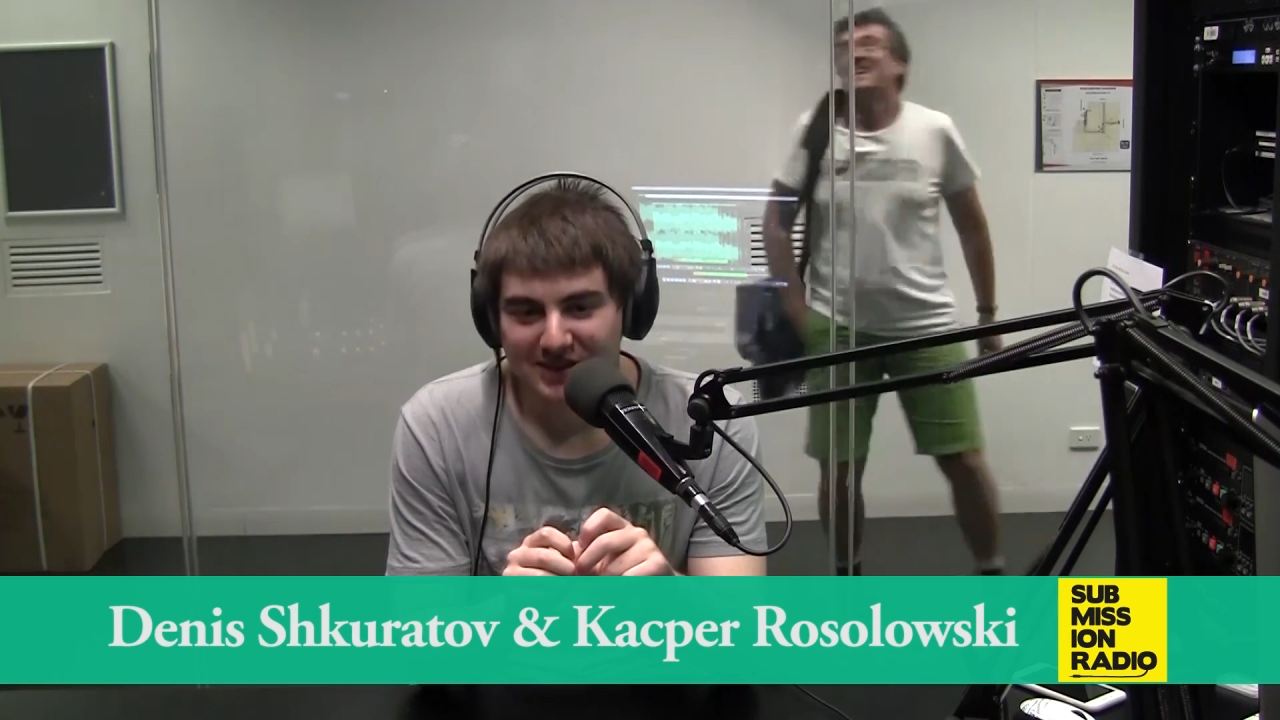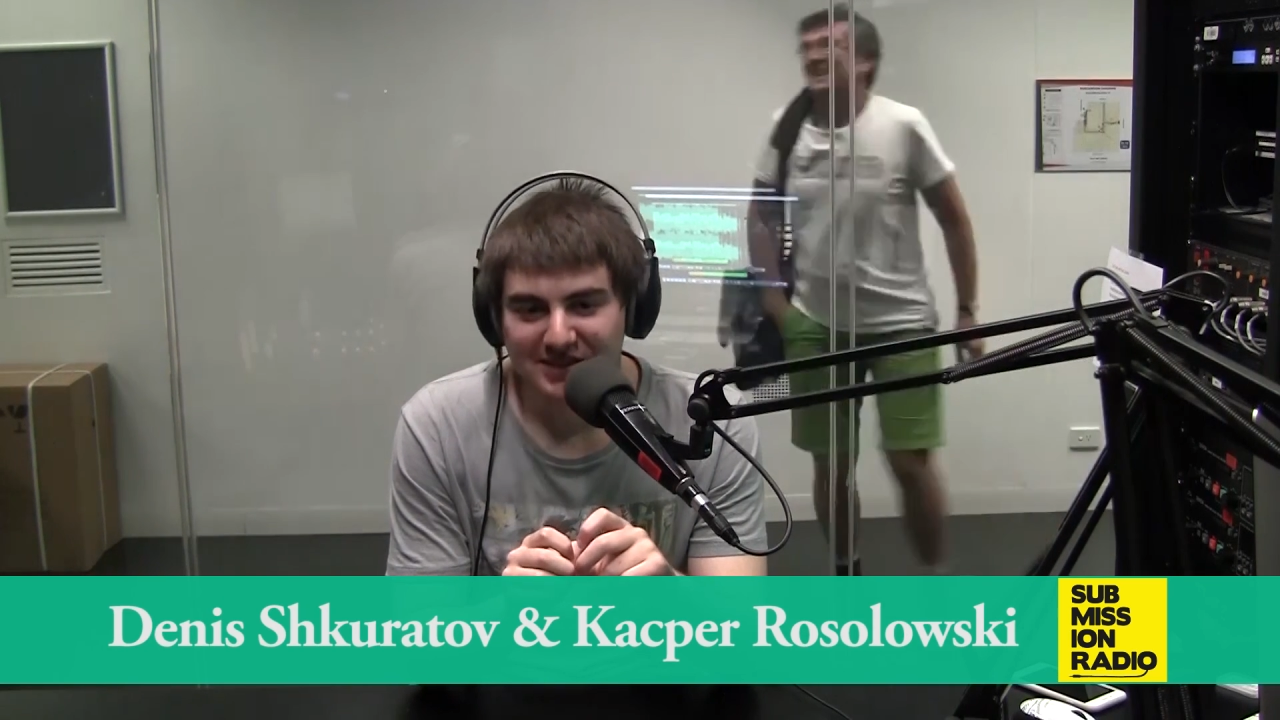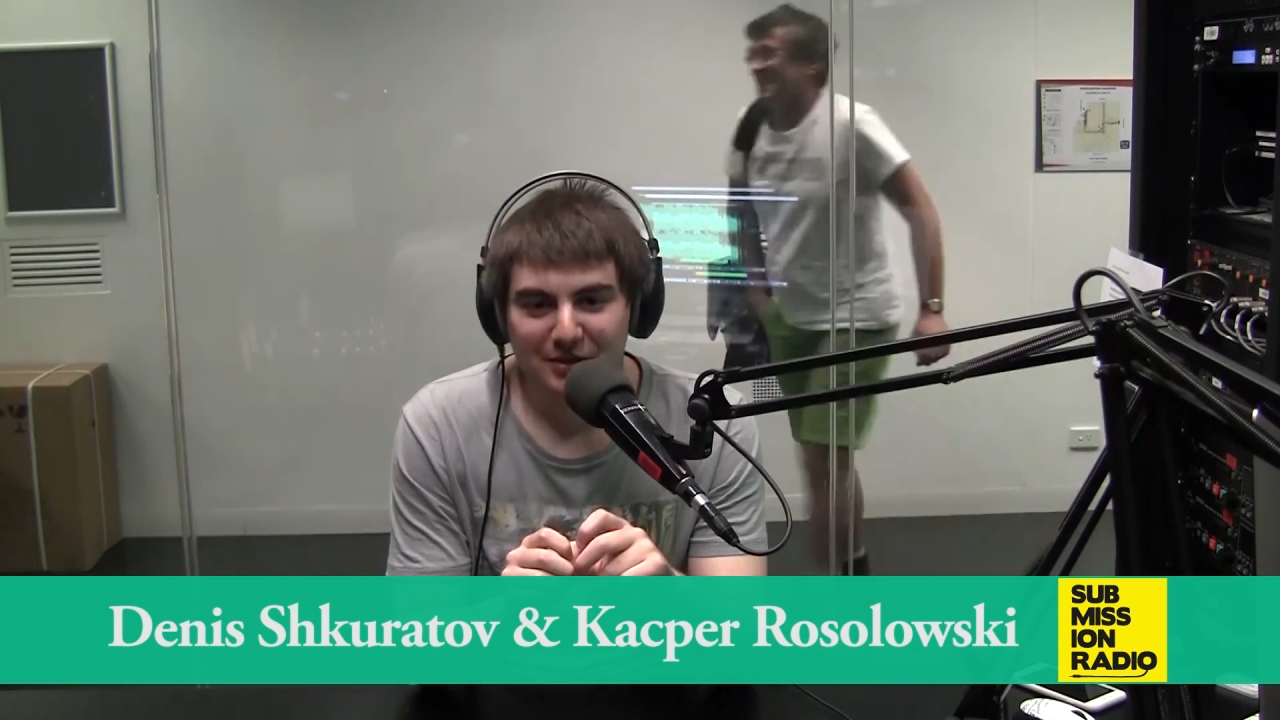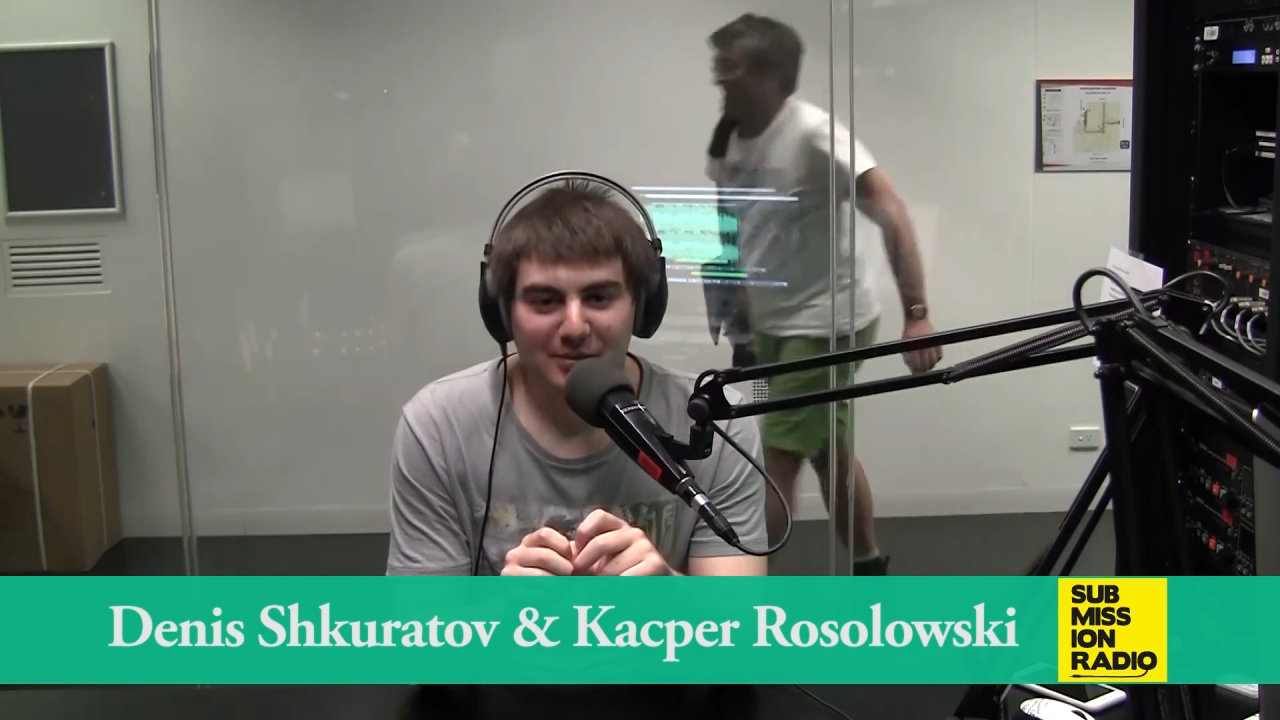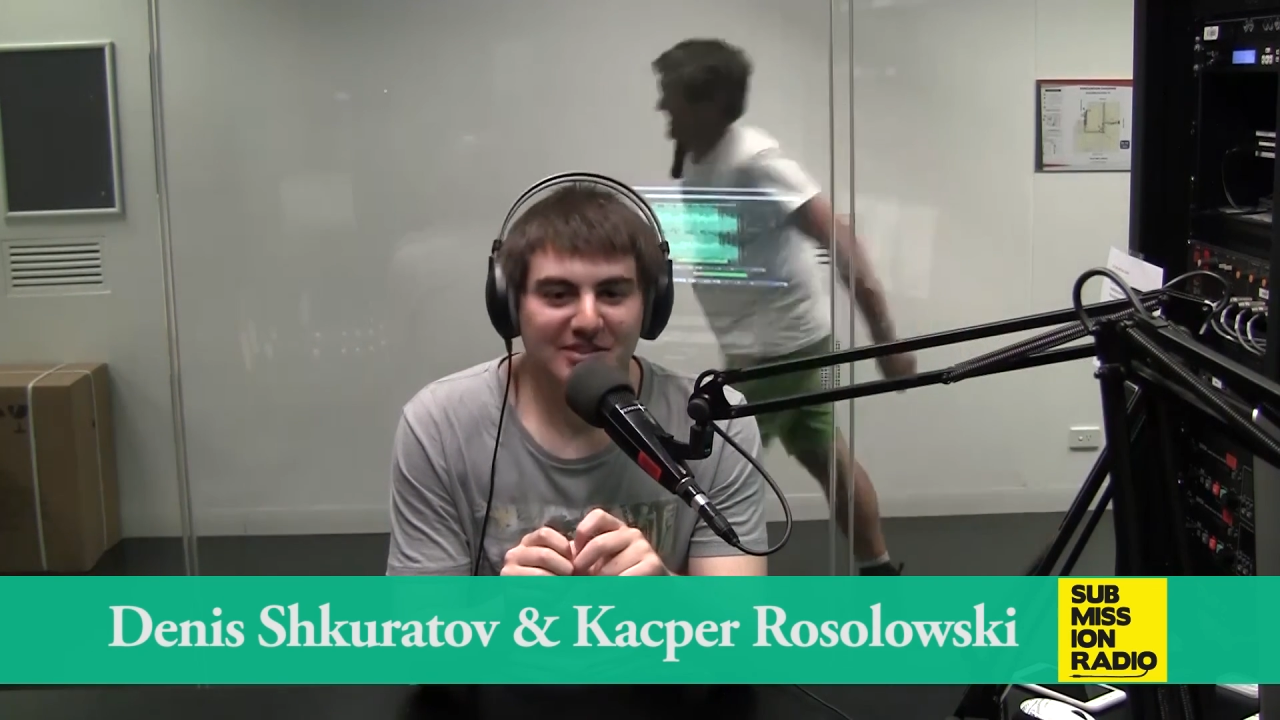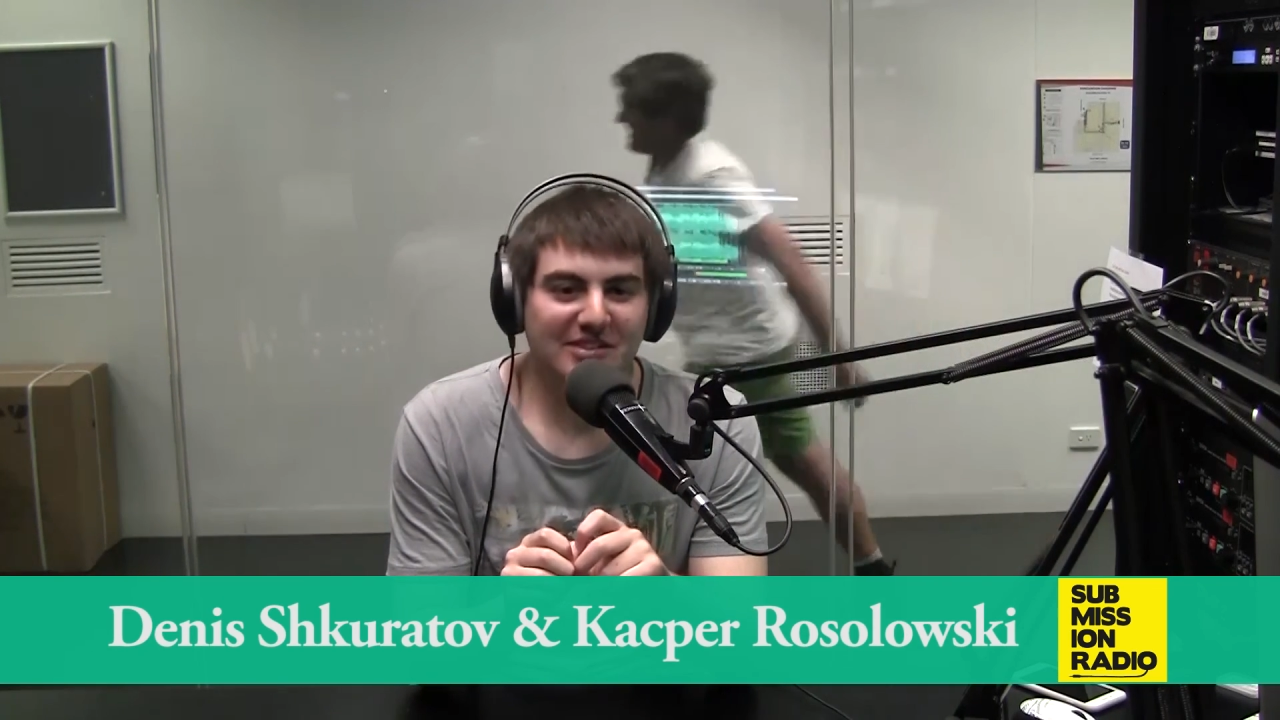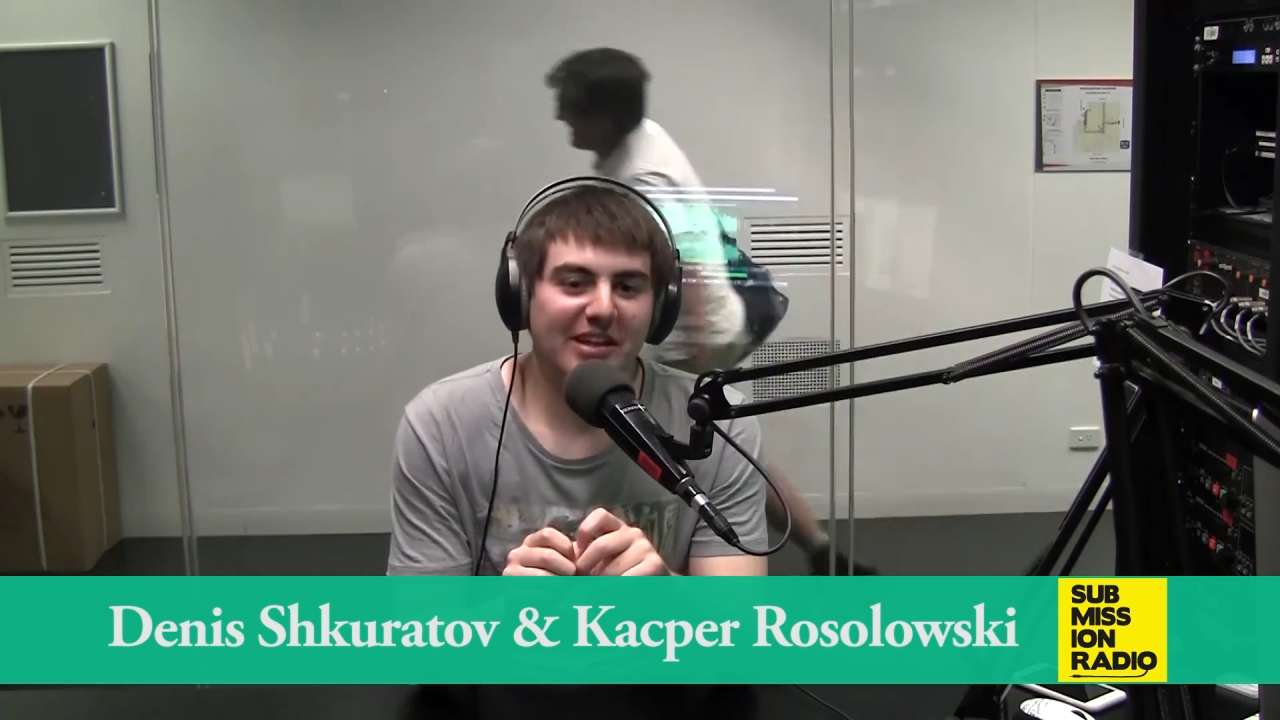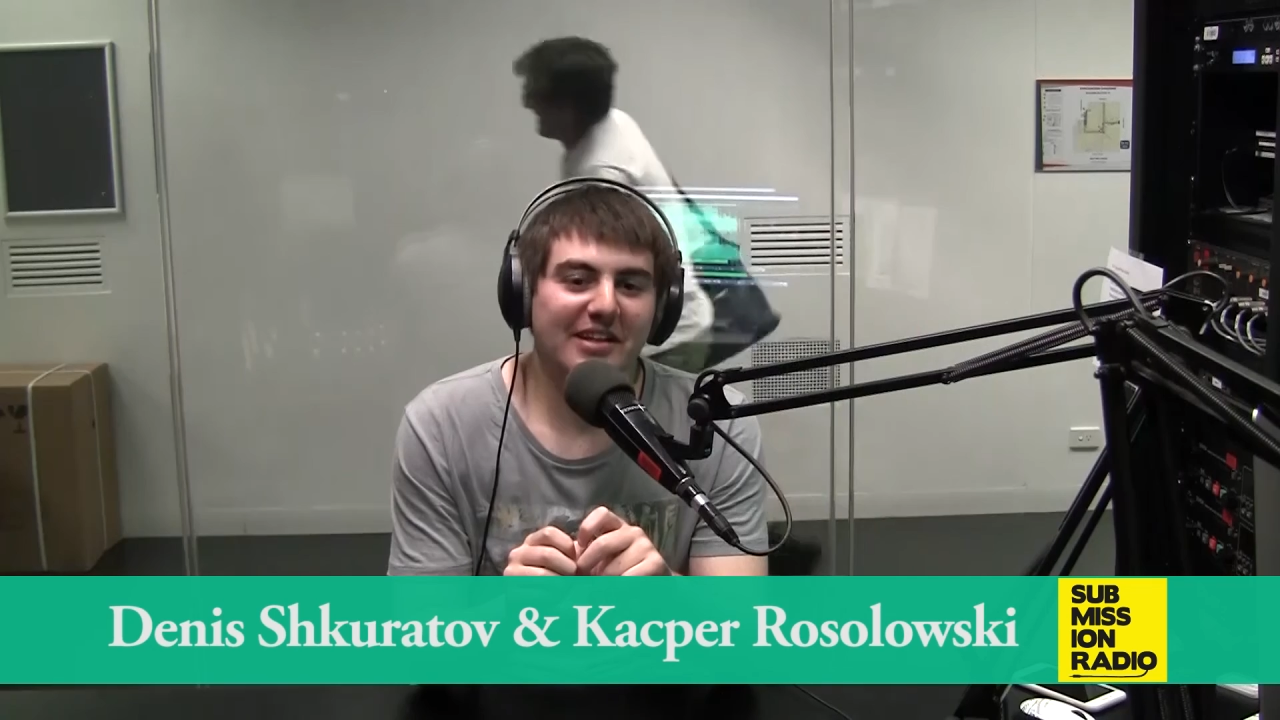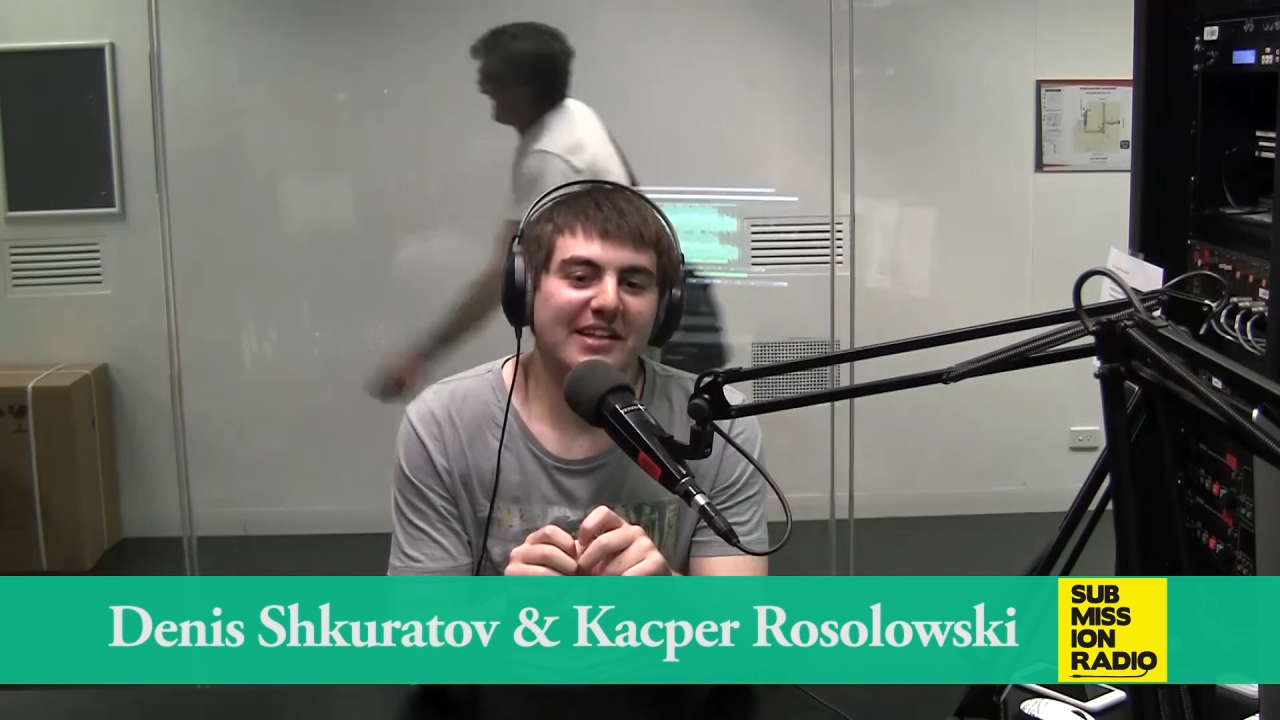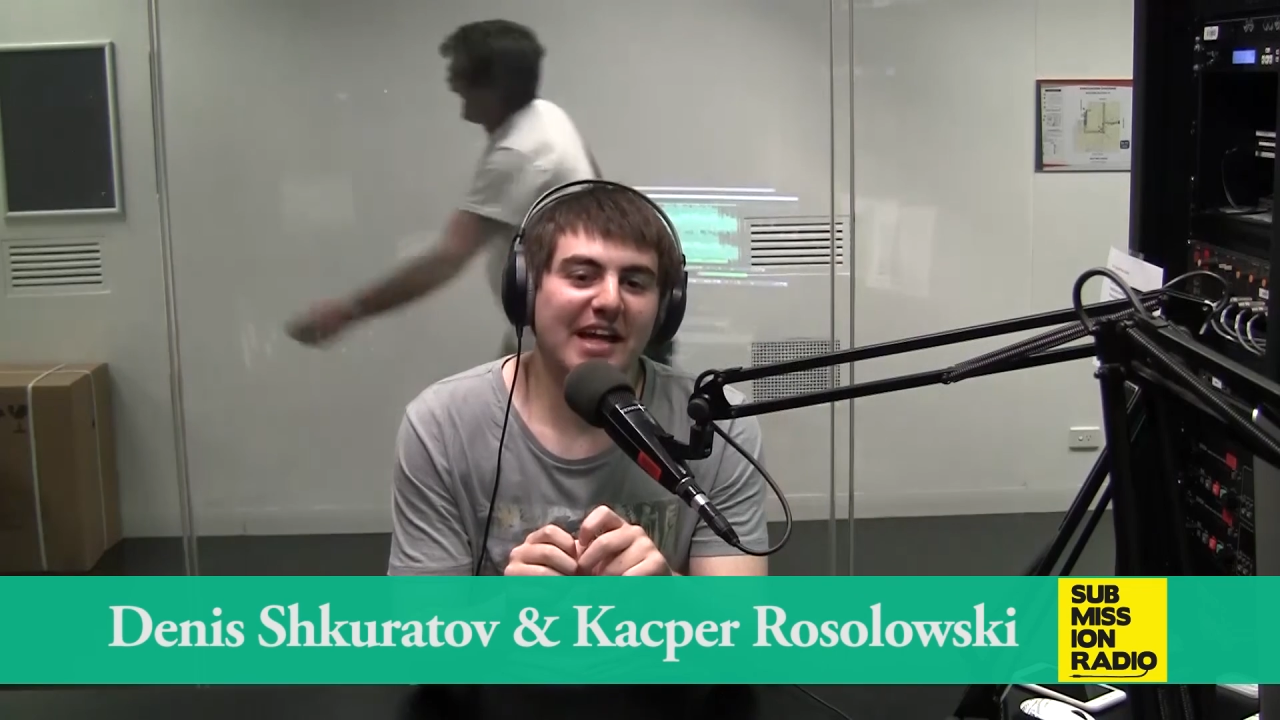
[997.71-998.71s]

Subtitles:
It's almost like a